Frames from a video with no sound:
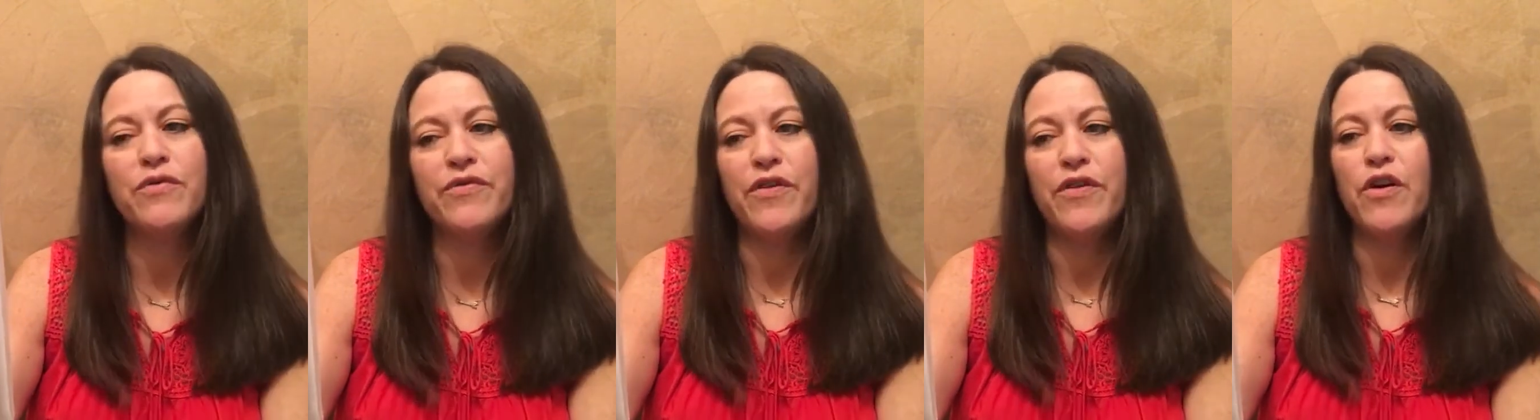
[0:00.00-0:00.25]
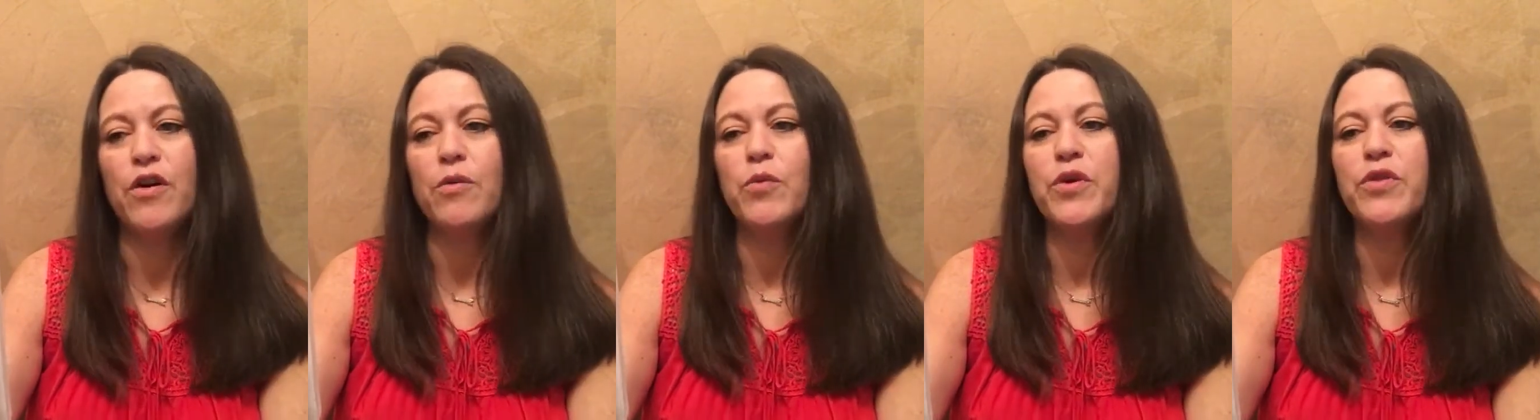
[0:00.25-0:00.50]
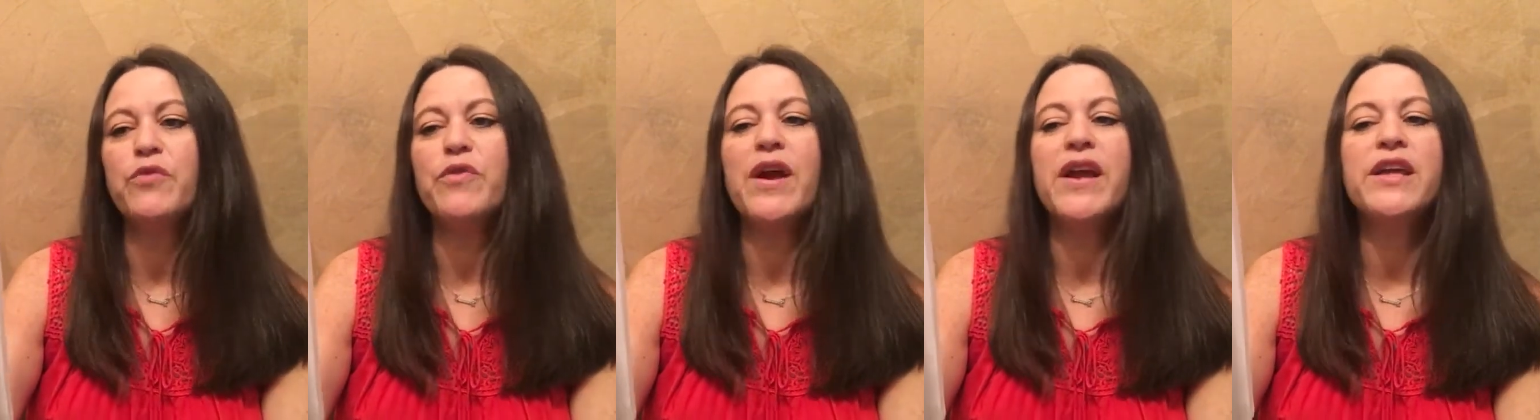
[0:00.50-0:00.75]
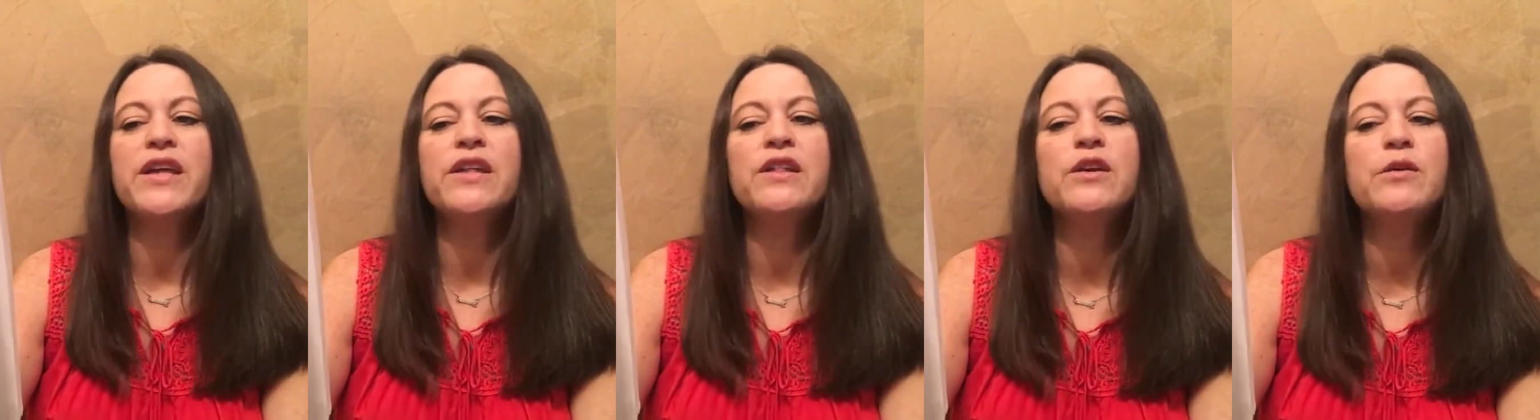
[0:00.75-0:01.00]
farm with
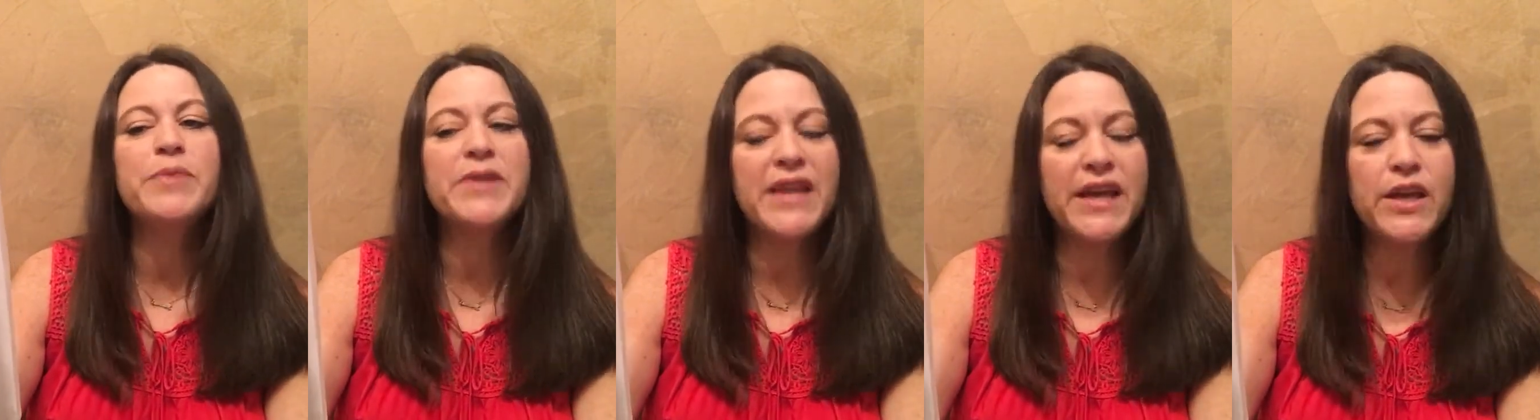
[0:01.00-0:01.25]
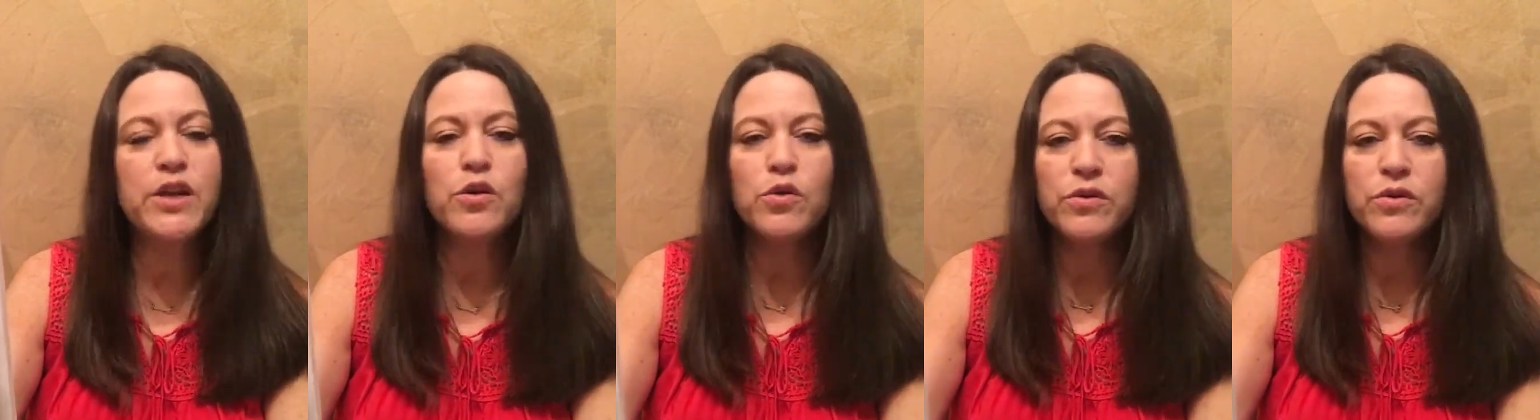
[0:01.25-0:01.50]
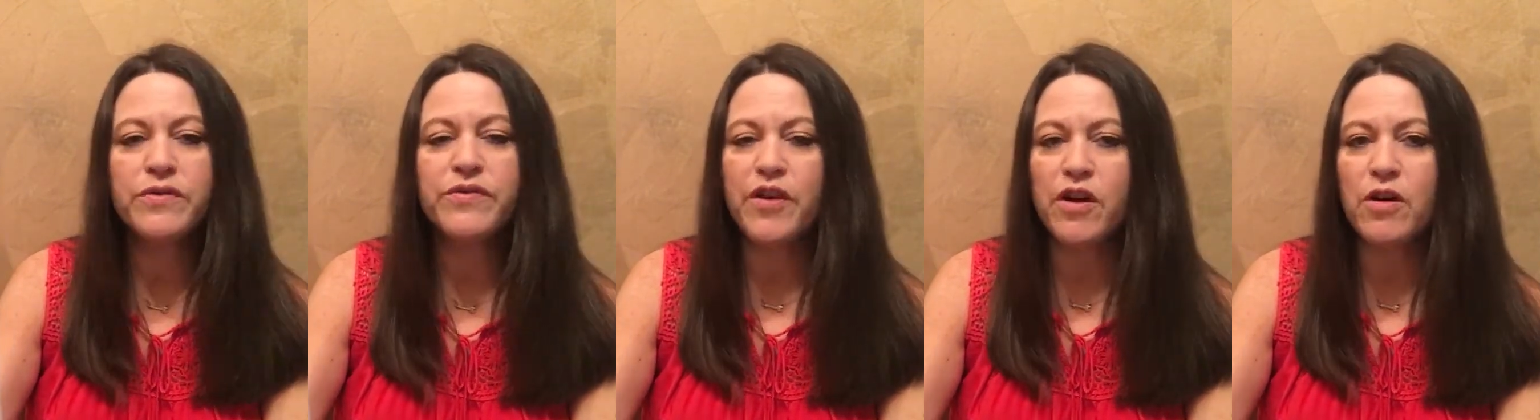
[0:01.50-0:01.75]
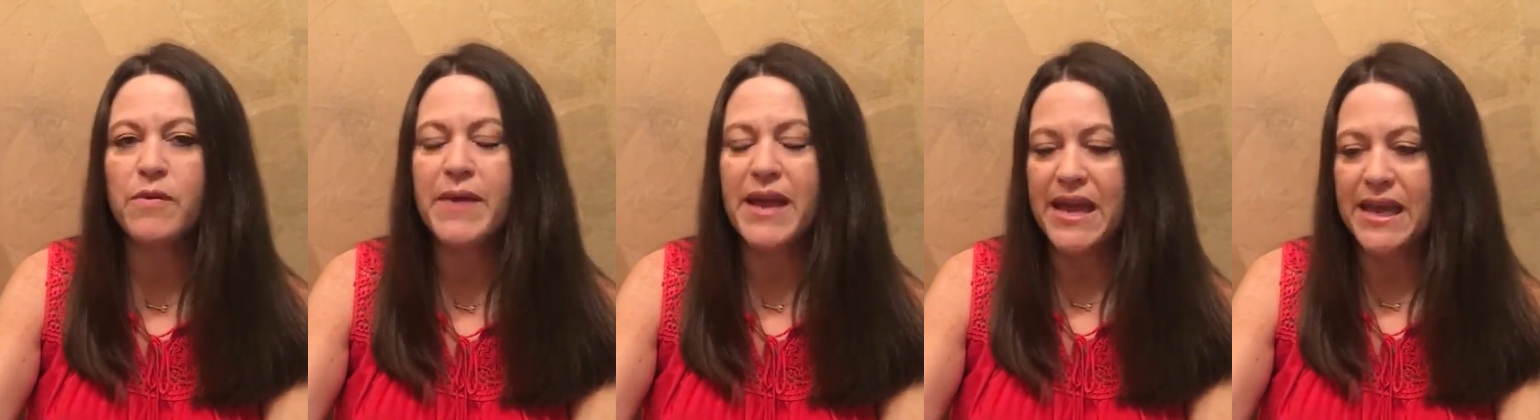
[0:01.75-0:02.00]
regular plain old
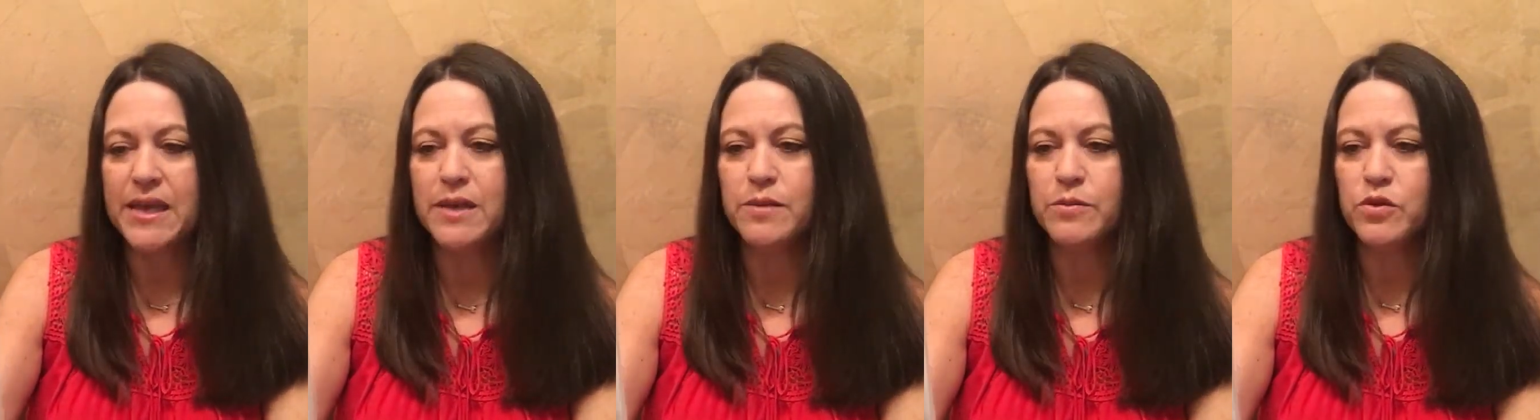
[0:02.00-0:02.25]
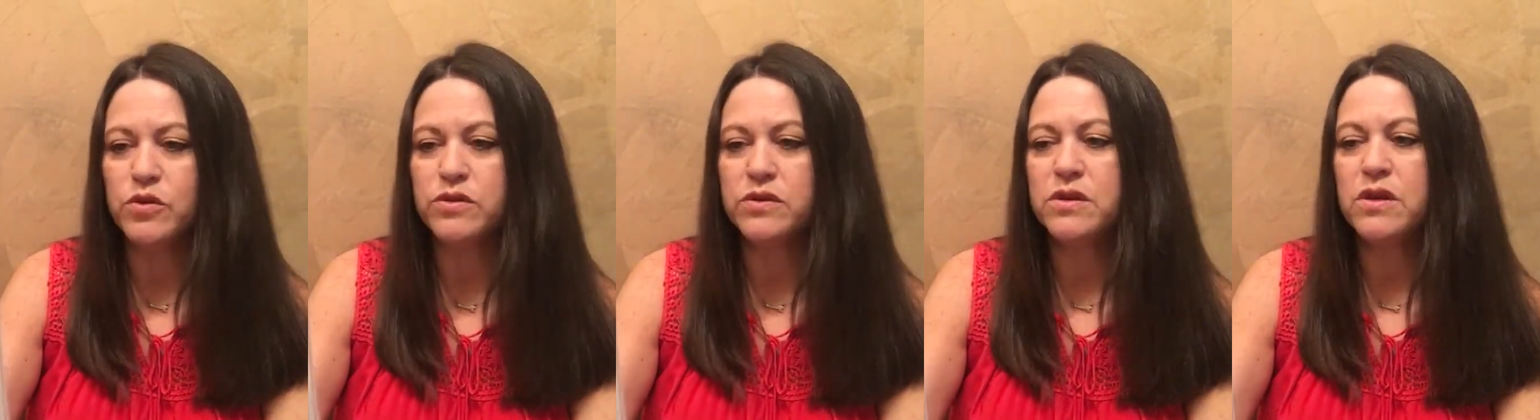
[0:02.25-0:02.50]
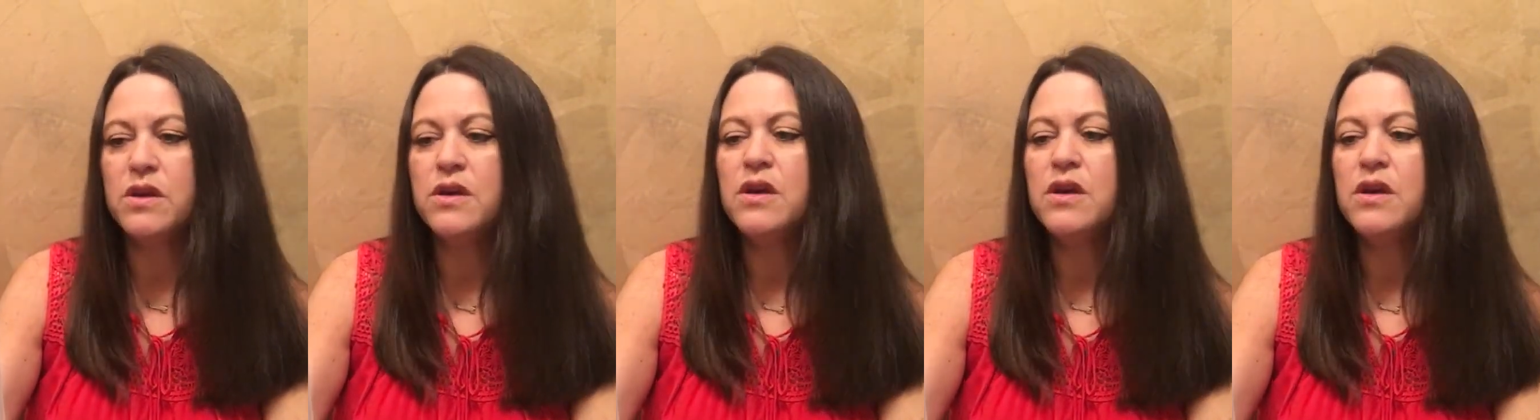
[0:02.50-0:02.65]
farm animals.